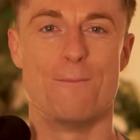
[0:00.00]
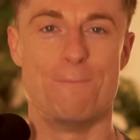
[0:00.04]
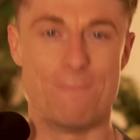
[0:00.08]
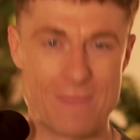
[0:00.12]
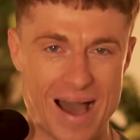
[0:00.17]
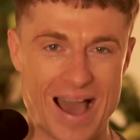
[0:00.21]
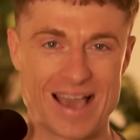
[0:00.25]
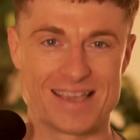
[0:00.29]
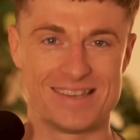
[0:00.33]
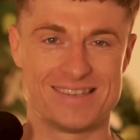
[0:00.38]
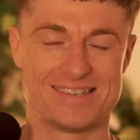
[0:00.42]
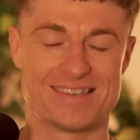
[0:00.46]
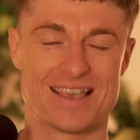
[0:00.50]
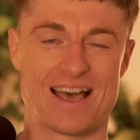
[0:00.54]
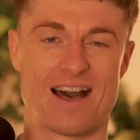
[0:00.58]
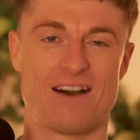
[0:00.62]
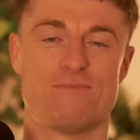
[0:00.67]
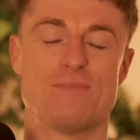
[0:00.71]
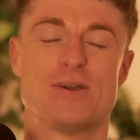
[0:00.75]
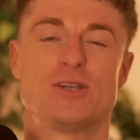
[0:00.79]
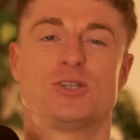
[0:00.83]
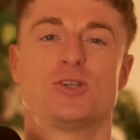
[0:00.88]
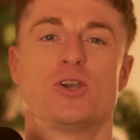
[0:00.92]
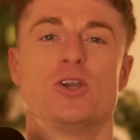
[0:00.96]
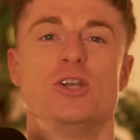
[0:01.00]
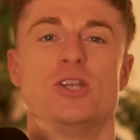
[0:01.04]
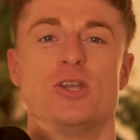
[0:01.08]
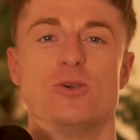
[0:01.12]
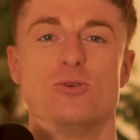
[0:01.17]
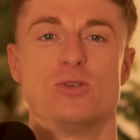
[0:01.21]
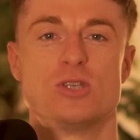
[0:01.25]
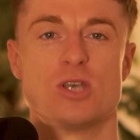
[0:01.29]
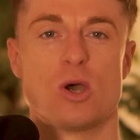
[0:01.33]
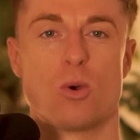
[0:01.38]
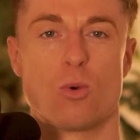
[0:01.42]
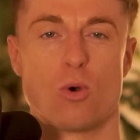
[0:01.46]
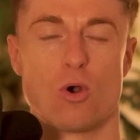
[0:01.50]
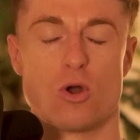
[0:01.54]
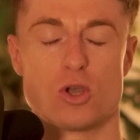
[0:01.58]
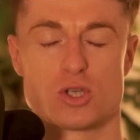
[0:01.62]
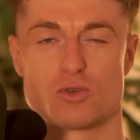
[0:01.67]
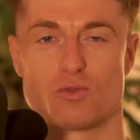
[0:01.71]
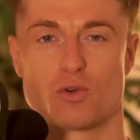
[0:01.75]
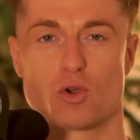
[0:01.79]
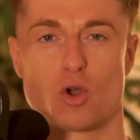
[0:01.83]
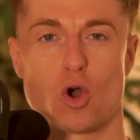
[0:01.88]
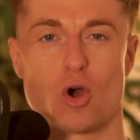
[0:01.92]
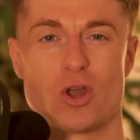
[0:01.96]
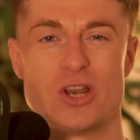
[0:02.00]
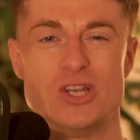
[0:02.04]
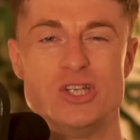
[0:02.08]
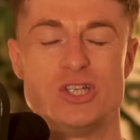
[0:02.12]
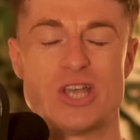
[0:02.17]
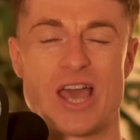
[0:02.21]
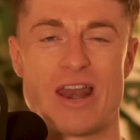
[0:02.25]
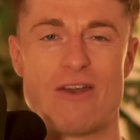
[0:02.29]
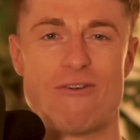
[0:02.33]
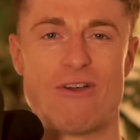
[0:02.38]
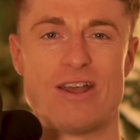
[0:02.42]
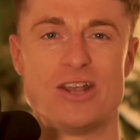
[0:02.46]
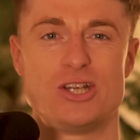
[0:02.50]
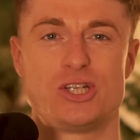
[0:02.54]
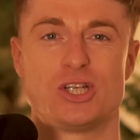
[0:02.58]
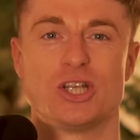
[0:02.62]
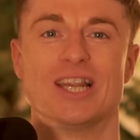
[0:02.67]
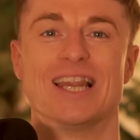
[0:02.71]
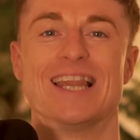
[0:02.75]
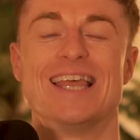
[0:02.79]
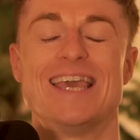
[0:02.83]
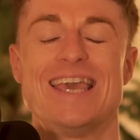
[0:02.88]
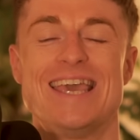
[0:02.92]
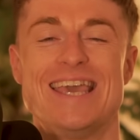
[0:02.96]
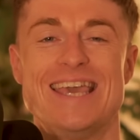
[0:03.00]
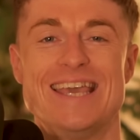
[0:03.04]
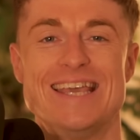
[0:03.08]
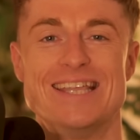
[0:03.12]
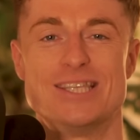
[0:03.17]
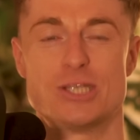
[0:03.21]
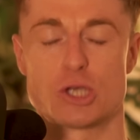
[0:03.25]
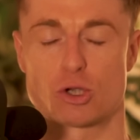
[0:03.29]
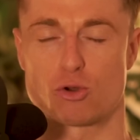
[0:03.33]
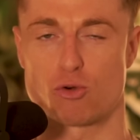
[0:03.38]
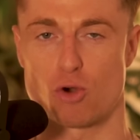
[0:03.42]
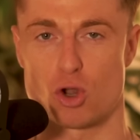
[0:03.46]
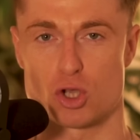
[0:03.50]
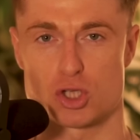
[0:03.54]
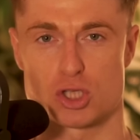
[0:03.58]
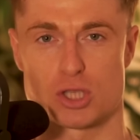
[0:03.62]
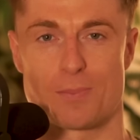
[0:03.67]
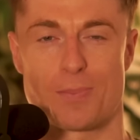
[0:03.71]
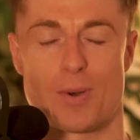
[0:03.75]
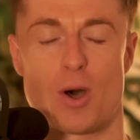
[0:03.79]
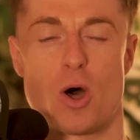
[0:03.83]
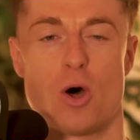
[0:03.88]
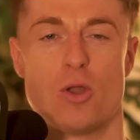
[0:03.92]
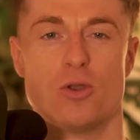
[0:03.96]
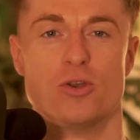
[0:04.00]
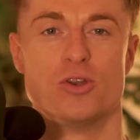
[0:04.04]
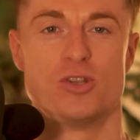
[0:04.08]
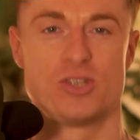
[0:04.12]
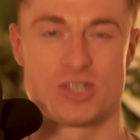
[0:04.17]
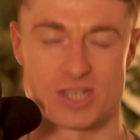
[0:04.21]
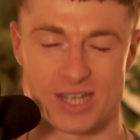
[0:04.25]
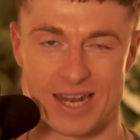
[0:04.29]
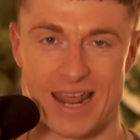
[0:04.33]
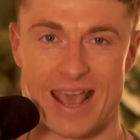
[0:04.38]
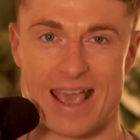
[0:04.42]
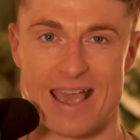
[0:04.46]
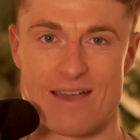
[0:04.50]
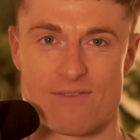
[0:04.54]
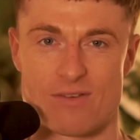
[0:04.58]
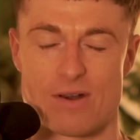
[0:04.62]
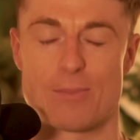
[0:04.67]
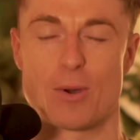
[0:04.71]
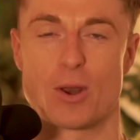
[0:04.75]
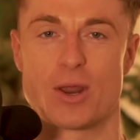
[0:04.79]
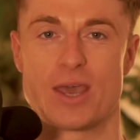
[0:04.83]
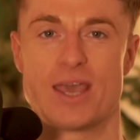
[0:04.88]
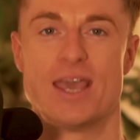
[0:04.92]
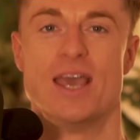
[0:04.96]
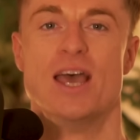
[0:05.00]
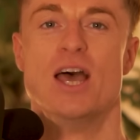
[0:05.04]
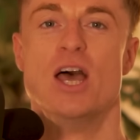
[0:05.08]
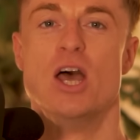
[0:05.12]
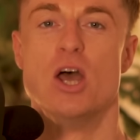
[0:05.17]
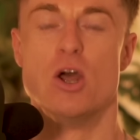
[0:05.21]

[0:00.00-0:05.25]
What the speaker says: myself. Make sure you do so. We're also recording Generation Leeds across the pond today, everybody.